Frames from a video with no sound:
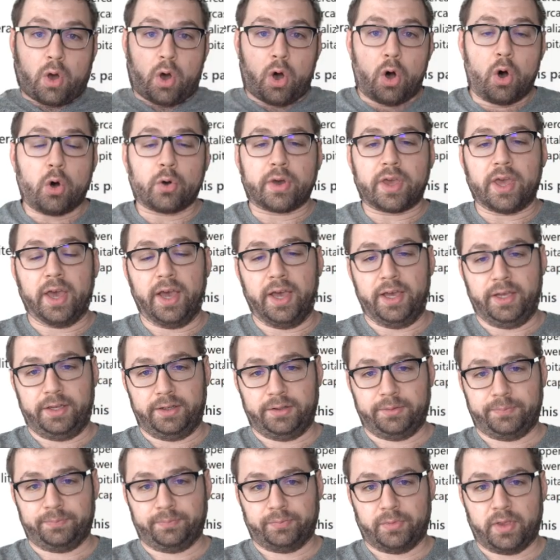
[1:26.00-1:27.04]
Okay,
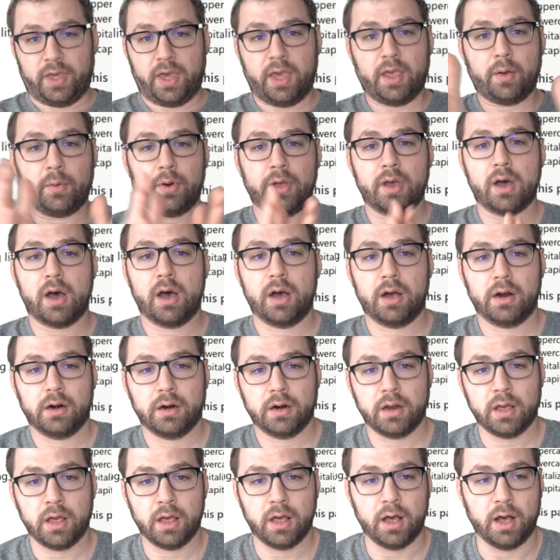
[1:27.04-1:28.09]
here we are